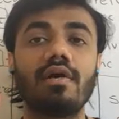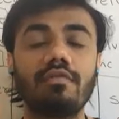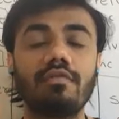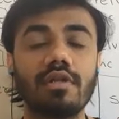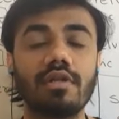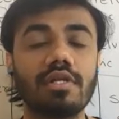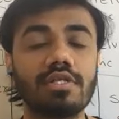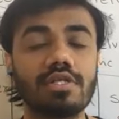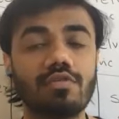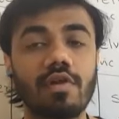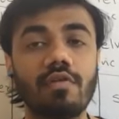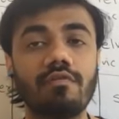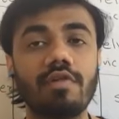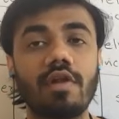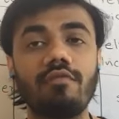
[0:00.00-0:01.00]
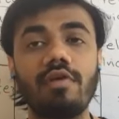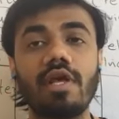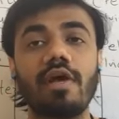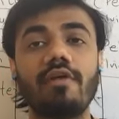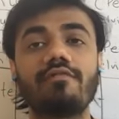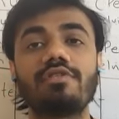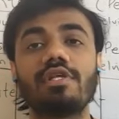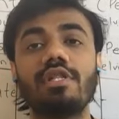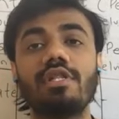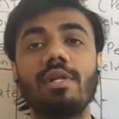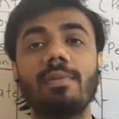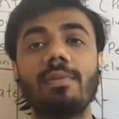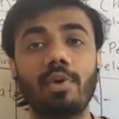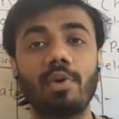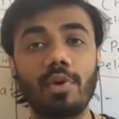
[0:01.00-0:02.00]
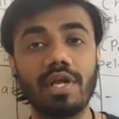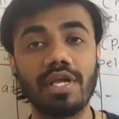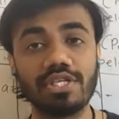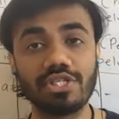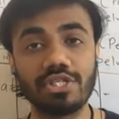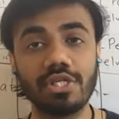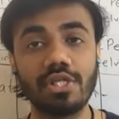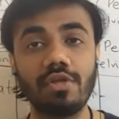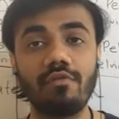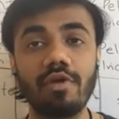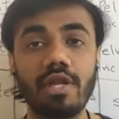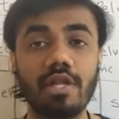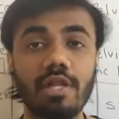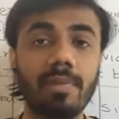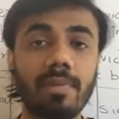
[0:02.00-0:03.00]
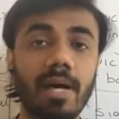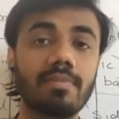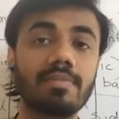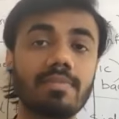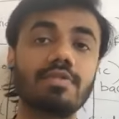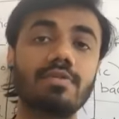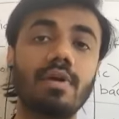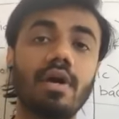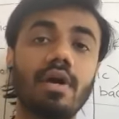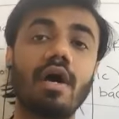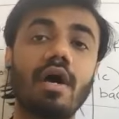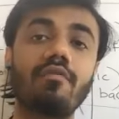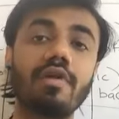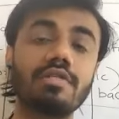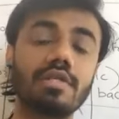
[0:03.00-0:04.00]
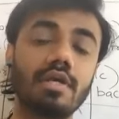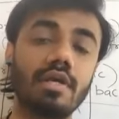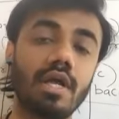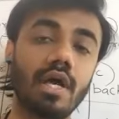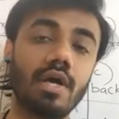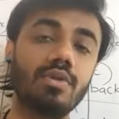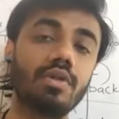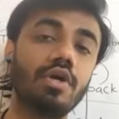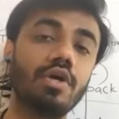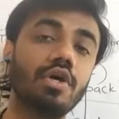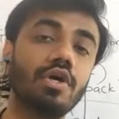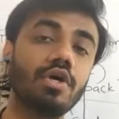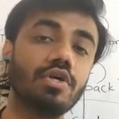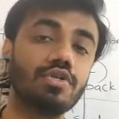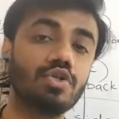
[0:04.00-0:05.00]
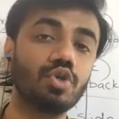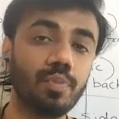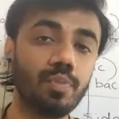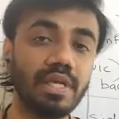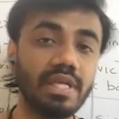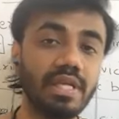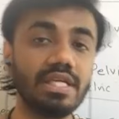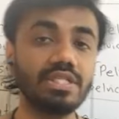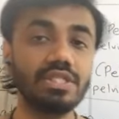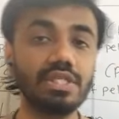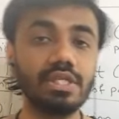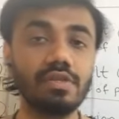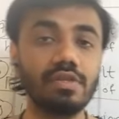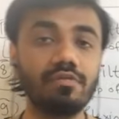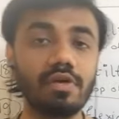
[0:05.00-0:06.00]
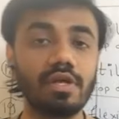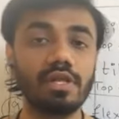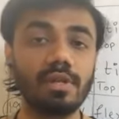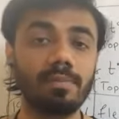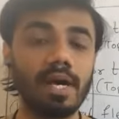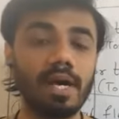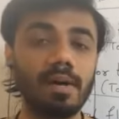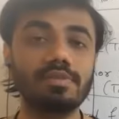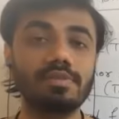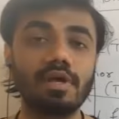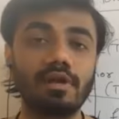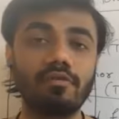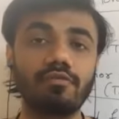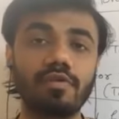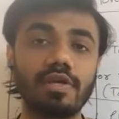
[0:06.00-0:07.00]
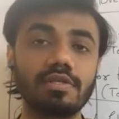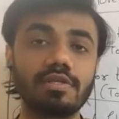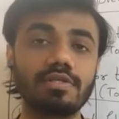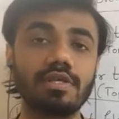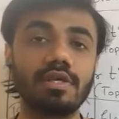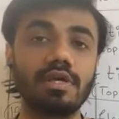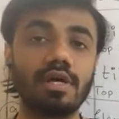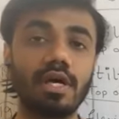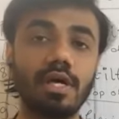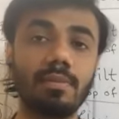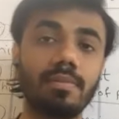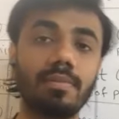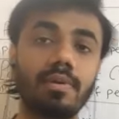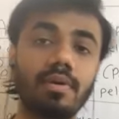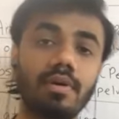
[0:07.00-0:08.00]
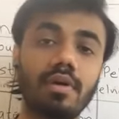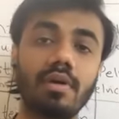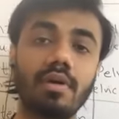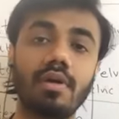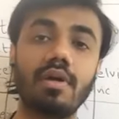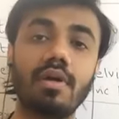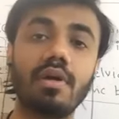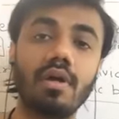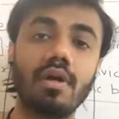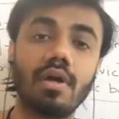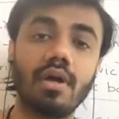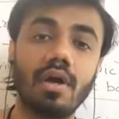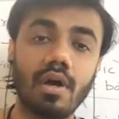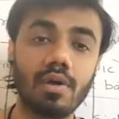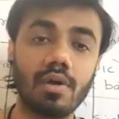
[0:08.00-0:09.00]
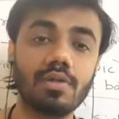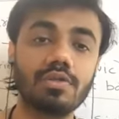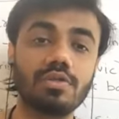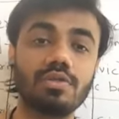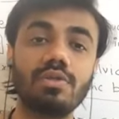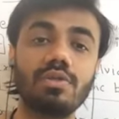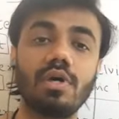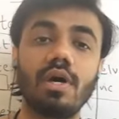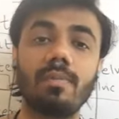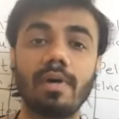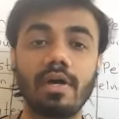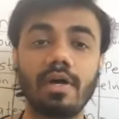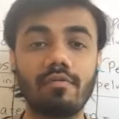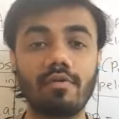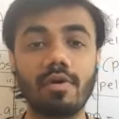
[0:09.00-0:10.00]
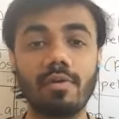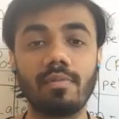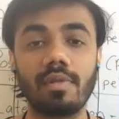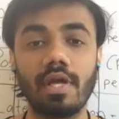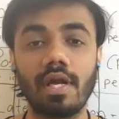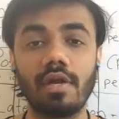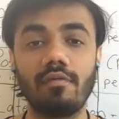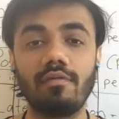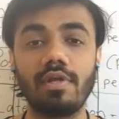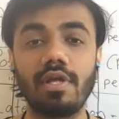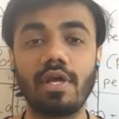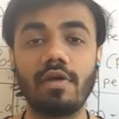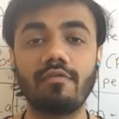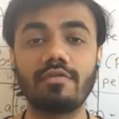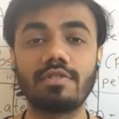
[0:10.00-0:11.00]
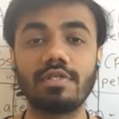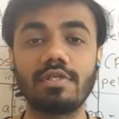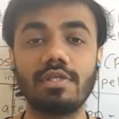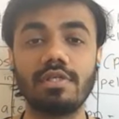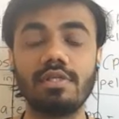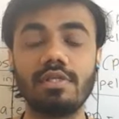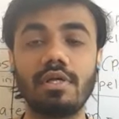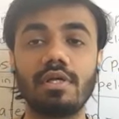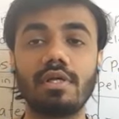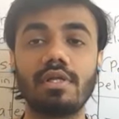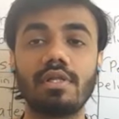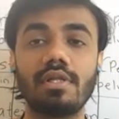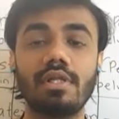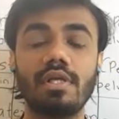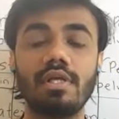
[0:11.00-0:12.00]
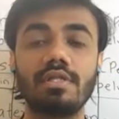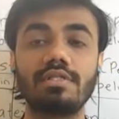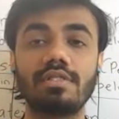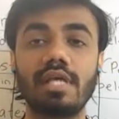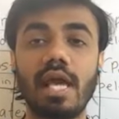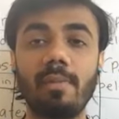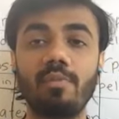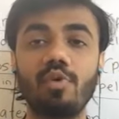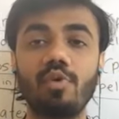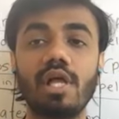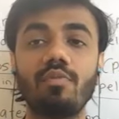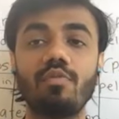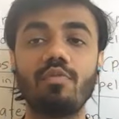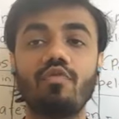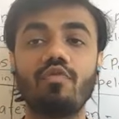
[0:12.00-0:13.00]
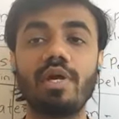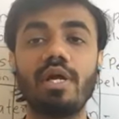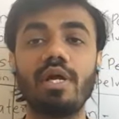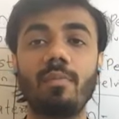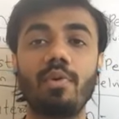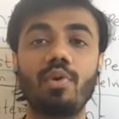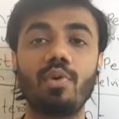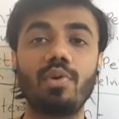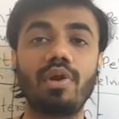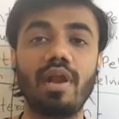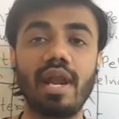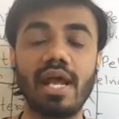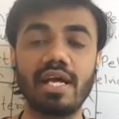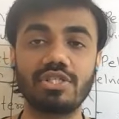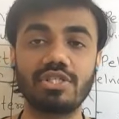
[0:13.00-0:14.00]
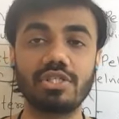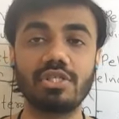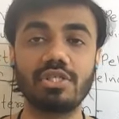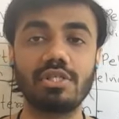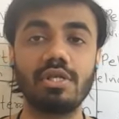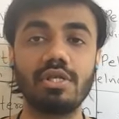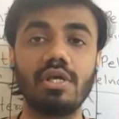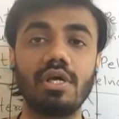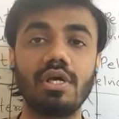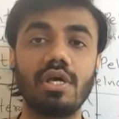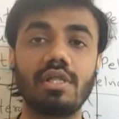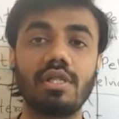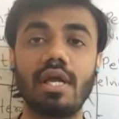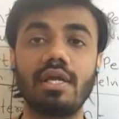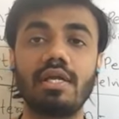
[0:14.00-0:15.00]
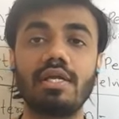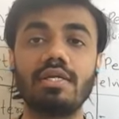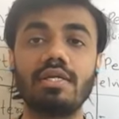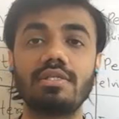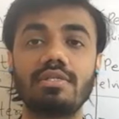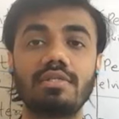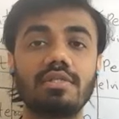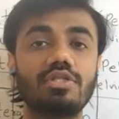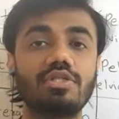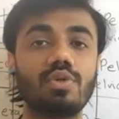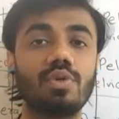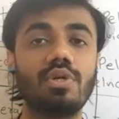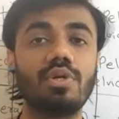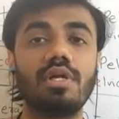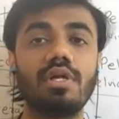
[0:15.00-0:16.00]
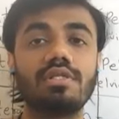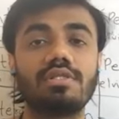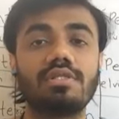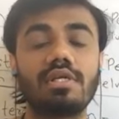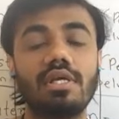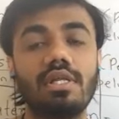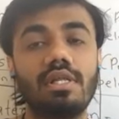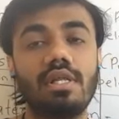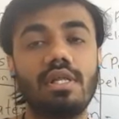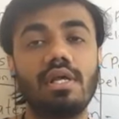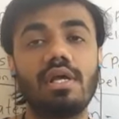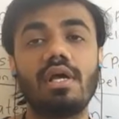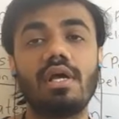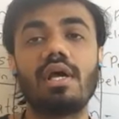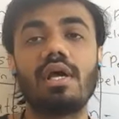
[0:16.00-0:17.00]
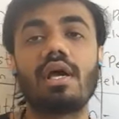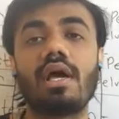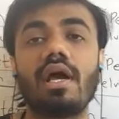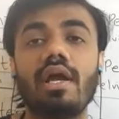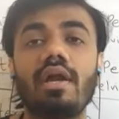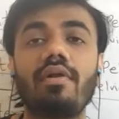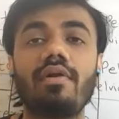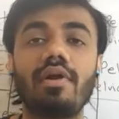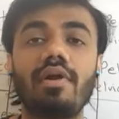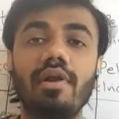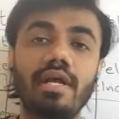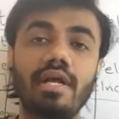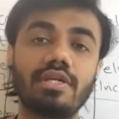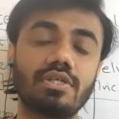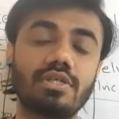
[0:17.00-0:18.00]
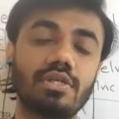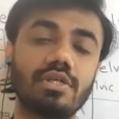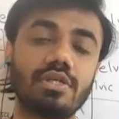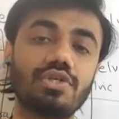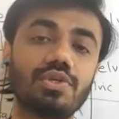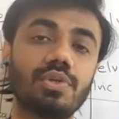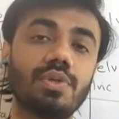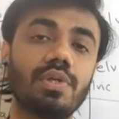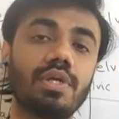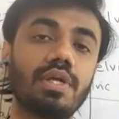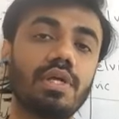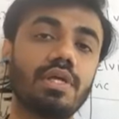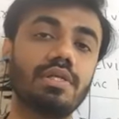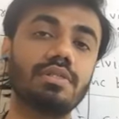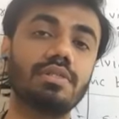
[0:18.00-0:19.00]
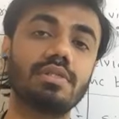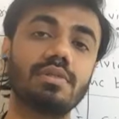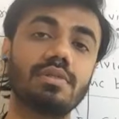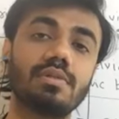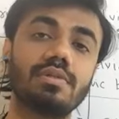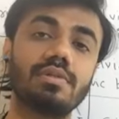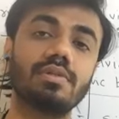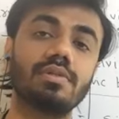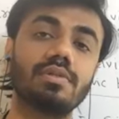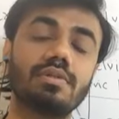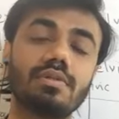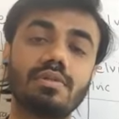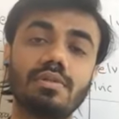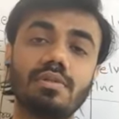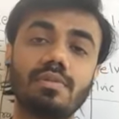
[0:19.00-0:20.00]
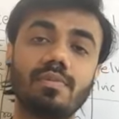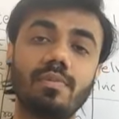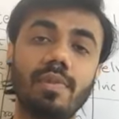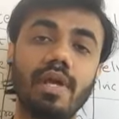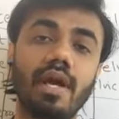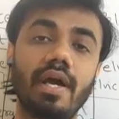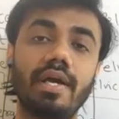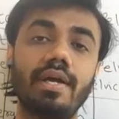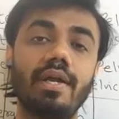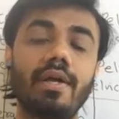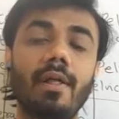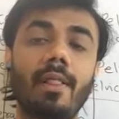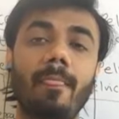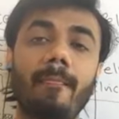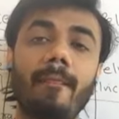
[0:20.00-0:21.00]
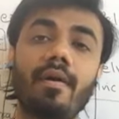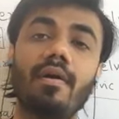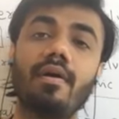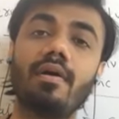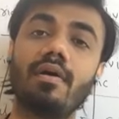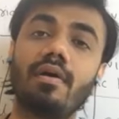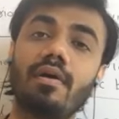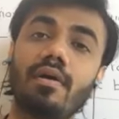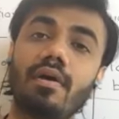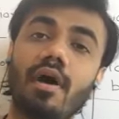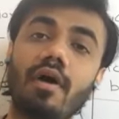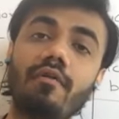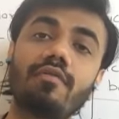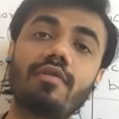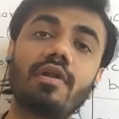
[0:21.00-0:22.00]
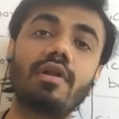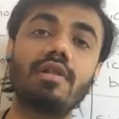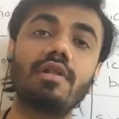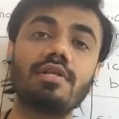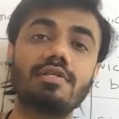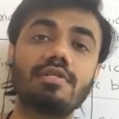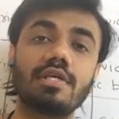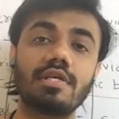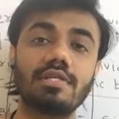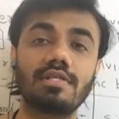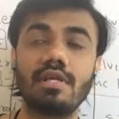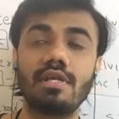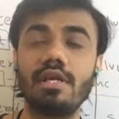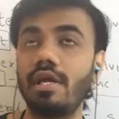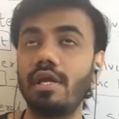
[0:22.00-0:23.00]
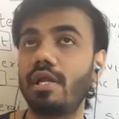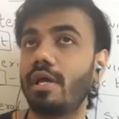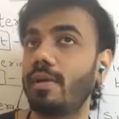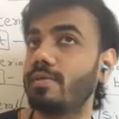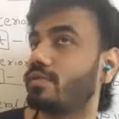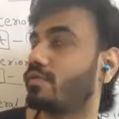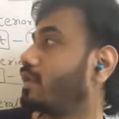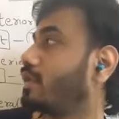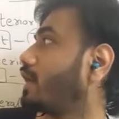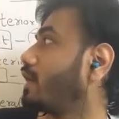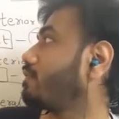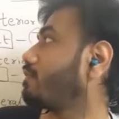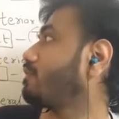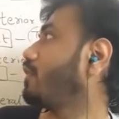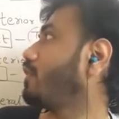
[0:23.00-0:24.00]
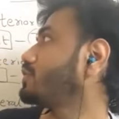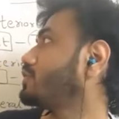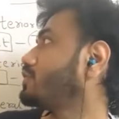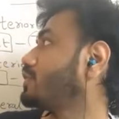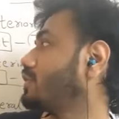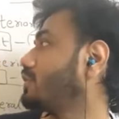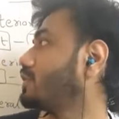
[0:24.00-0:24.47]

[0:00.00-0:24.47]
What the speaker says: after this torsion, we have seen the pronation, where the palms are facing down, supination, where the palms are facing up. Also, apart from that, we have seen the scapula movement, protraction, that is, the shoulder is in, and retraction, the shoulder is behind. After the 16 terms we have watched